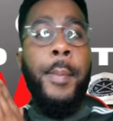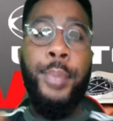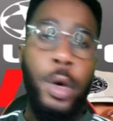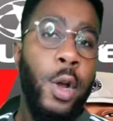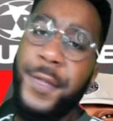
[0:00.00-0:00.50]

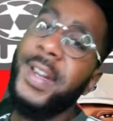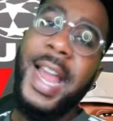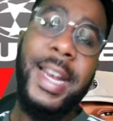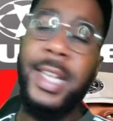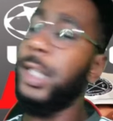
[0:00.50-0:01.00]
Bruno
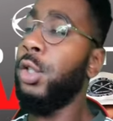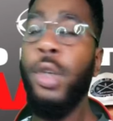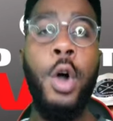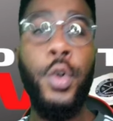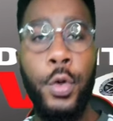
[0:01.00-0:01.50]
Fernandes,
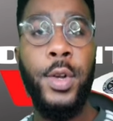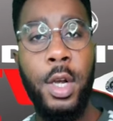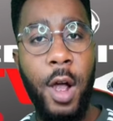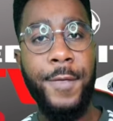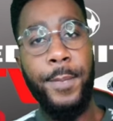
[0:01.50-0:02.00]
not good
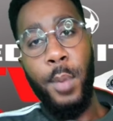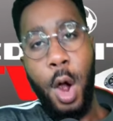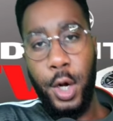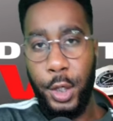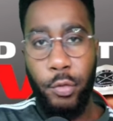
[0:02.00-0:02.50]
enough.
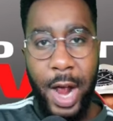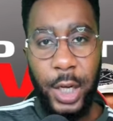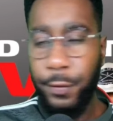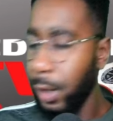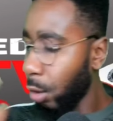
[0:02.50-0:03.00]
Marcus
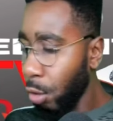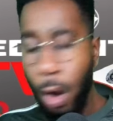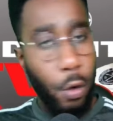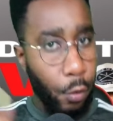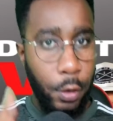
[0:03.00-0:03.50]
Rashford,
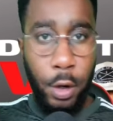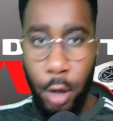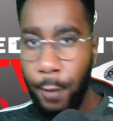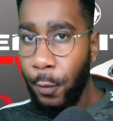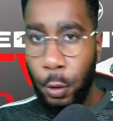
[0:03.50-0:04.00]
not good
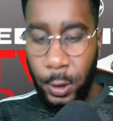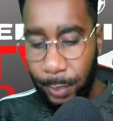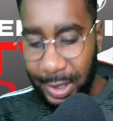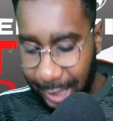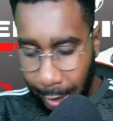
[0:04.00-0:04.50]
enough. All these
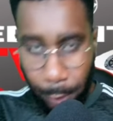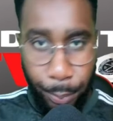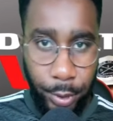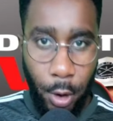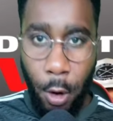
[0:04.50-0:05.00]
players that you
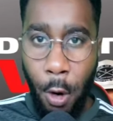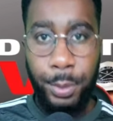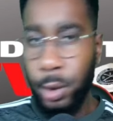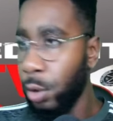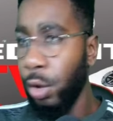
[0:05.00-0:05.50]
put your
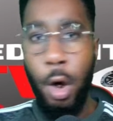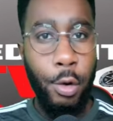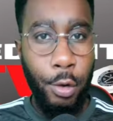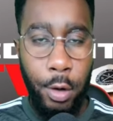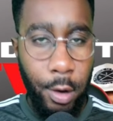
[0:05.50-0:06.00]
hopes on, not
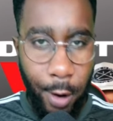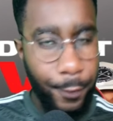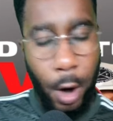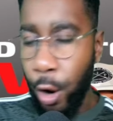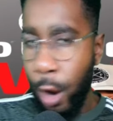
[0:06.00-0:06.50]
good enough.
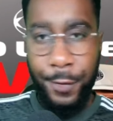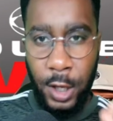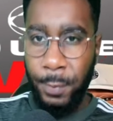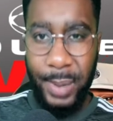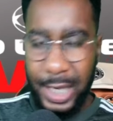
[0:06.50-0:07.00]
A lot of
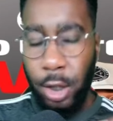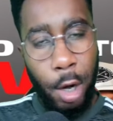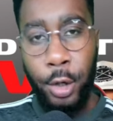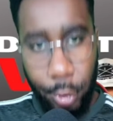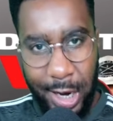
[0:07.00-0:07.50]
these players
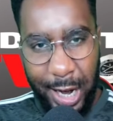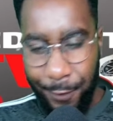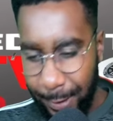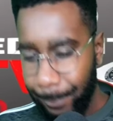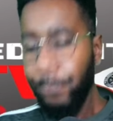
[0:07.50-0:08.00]
can't do
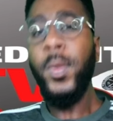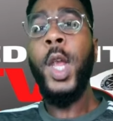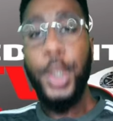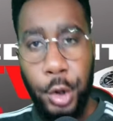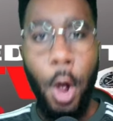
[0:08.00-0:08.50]
anything.
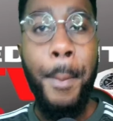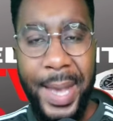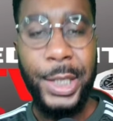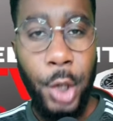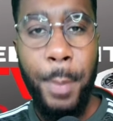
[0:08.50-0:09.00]
Scott
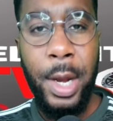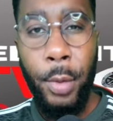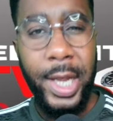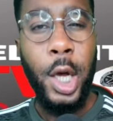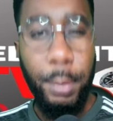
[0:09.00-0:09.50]
McTominay,
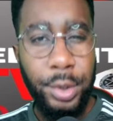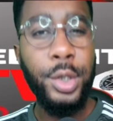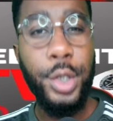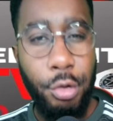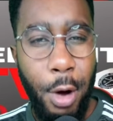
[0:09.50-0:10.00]
when it comes to
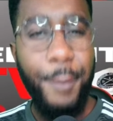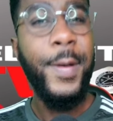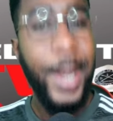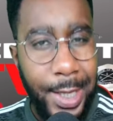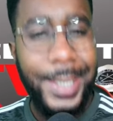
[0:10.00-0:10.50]
the scruff
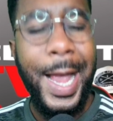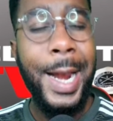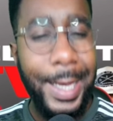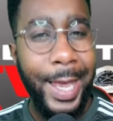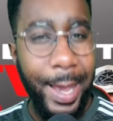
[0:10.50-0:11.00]
in these kind
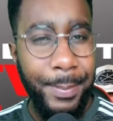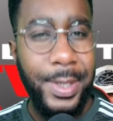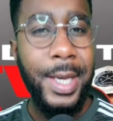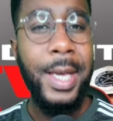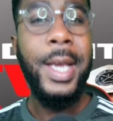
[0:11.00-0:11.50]
of games,
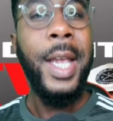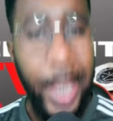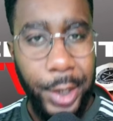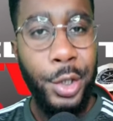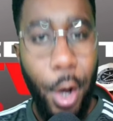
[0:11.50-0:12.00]

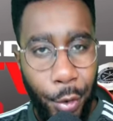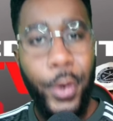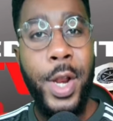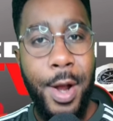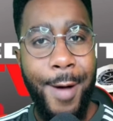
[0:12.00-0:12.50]
he's not good
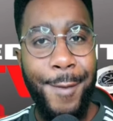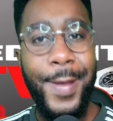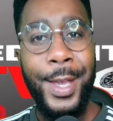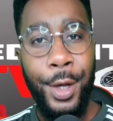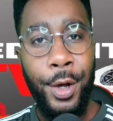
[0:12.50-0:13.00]
enough,
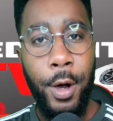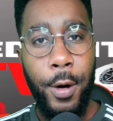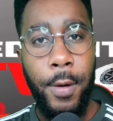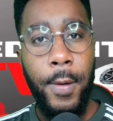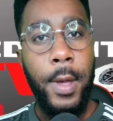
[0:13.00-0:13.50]
you know.